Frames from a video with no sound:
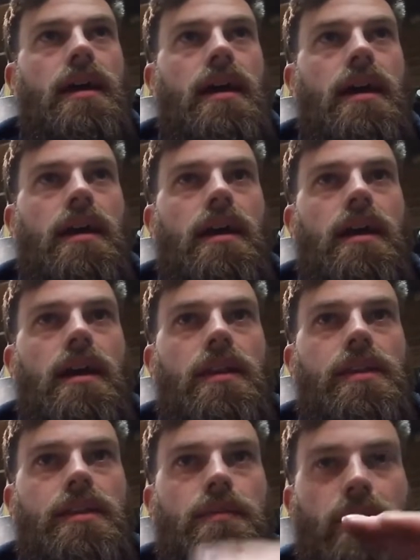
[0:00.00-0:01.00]
I
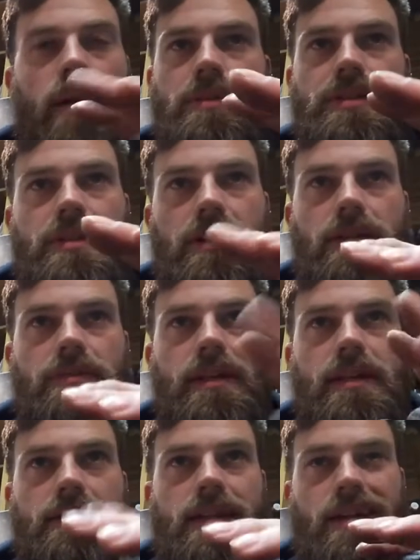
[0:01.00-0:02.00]
think the plumbing side of
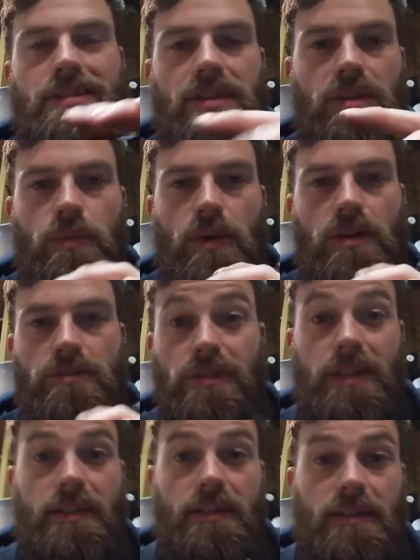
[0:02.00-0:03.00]
it is actually going to work
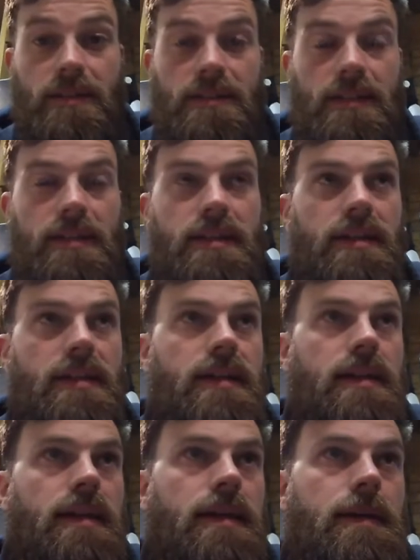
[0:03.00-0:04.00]
really nicely.
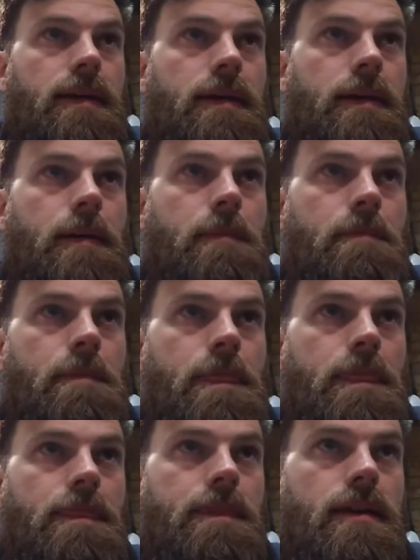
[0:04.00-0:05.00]

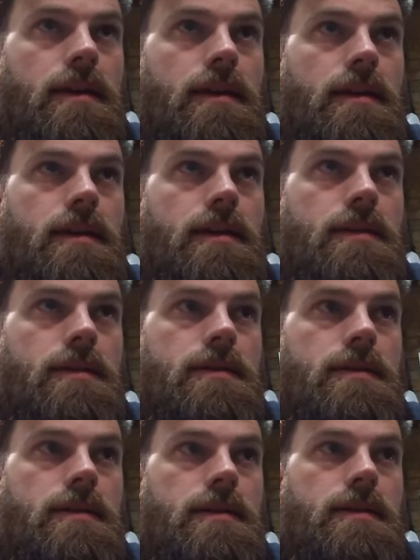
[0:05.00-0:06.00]
The
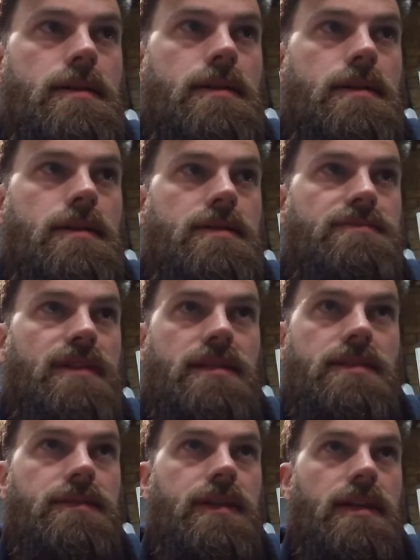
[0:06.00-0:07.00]

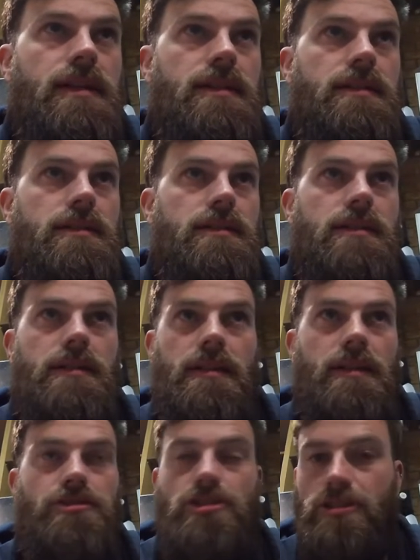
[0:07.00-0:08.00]
rest of it
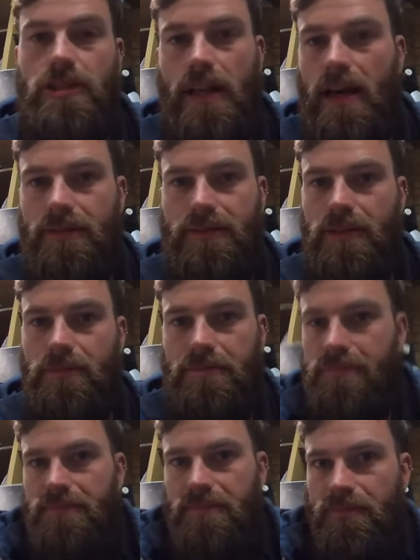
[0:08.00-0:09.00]
is just going to have to
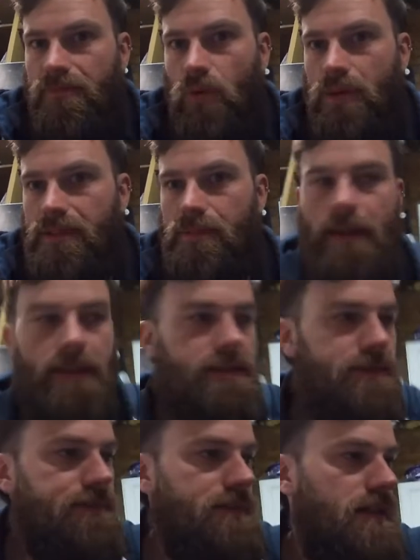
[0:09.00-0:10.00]
fall into place.